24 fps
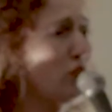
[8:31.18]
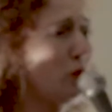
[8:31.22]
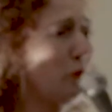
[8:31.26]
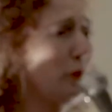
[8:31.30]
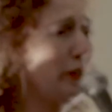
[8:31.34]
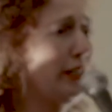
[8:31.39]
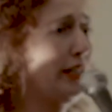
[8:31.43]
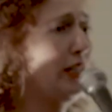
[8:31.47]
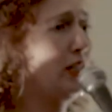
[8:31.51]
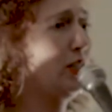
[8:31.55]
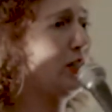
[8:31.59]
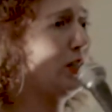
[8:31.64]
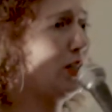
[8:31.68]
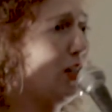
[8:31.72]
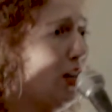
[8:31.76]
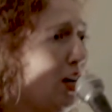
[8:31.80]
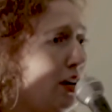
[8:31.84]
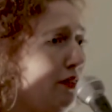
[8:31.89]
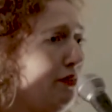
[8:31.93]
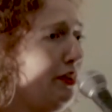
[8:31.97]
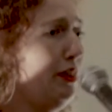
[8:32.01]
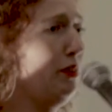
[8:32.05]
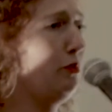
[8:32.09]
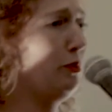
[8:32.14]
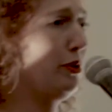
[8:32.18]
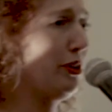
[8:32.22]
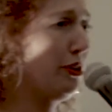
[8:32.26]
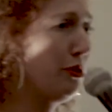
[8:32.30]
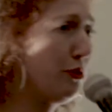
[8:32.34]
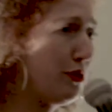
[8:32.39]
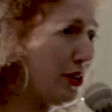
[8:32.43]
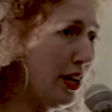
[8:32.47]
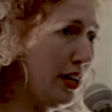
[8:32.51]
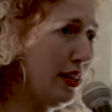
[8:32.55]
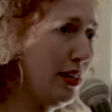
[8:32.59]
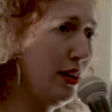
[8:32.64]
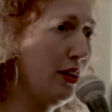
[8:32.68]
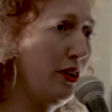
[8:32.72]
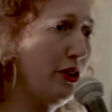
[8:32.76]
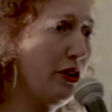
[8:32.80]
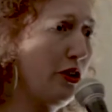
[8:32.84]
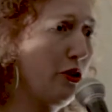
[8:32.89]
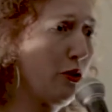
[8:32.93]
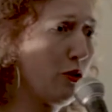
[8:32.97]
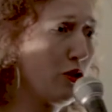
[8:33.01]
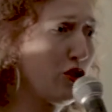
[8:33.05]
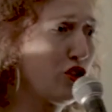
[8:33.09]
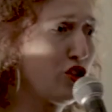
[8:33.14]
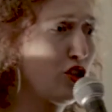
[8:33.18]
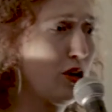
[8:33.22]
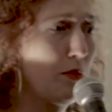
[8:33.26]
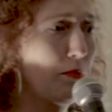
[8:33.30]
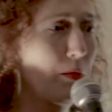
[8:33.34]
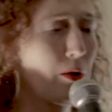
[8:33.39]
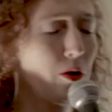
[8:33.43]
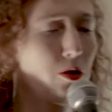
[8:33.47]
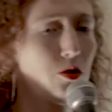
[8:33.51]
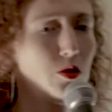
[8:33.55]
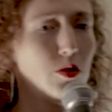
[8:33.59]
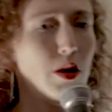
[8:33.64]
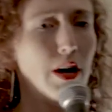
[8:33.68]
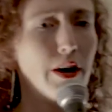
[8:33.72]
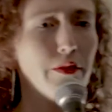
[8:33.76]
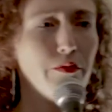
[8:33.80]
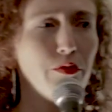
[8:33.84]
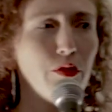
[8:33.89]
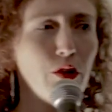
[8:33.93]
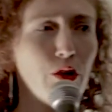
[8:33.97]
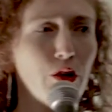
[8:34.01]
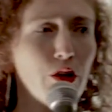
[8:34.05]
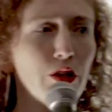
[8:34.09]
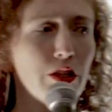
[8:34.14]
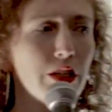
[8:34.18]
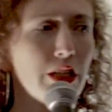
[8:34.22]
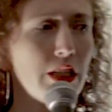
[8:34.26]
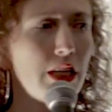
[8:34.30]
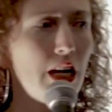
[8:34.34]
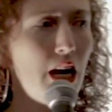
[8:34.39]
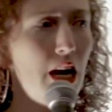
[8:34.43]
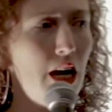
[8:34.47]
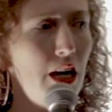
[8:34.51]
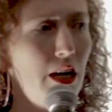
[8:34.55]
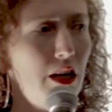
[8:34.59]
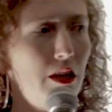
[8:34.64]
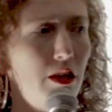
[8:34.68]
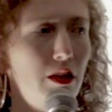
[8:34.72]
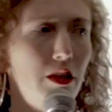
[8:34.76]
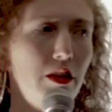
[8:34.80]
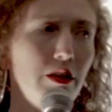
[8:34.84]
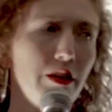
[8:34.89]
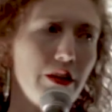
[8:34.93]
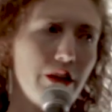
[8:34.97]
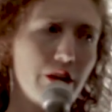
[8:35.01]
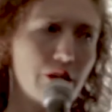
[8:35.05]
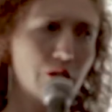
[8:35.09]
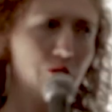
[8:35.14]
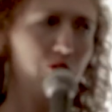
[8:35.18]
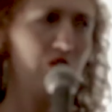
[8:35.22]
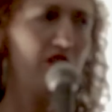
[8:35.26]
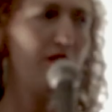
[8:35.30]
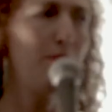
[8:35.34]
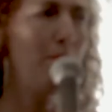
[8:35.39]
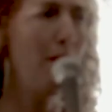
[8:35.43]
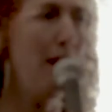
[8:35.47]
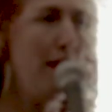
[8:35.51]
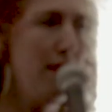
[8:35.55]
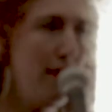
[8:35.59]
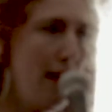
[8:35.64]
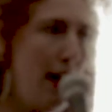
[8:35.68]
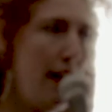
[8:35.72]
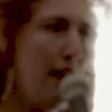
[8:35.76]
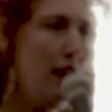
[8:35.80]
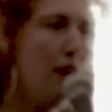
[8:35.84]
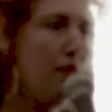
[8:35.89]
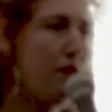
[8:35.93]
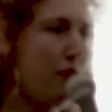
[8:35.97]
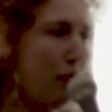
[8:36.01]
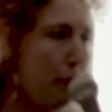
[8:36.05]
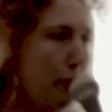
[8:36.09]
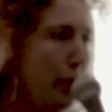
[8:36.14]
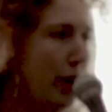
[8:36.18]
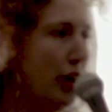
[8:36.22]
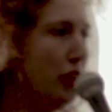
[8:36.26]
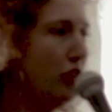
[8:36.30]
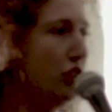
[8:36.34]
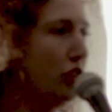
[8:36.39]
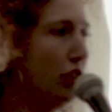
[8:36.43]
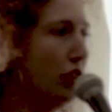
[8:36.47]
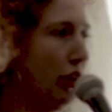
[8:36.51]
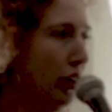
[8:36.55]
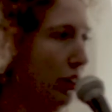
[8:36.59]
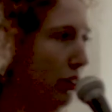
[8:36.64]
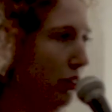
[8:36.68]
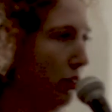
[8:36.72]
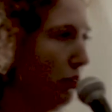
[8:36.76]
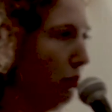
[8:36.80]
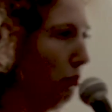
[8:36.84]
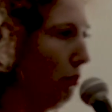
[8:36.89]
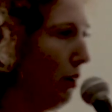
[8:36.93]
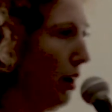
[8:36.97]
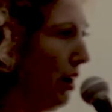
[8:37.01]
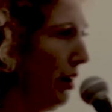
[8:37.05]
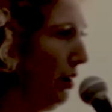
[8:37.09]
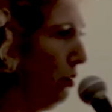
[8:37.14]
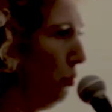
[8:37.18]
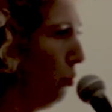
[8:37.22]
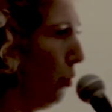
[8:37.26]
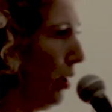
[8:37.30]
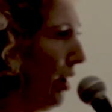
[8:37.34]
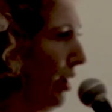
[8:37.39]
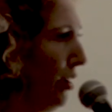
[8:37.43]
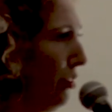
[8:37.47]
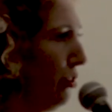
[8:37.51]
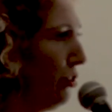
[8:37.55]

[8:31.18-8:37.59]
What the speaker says: don't really love it when you say that you're a stripper. So I've learned to kind of, spin that information the right way.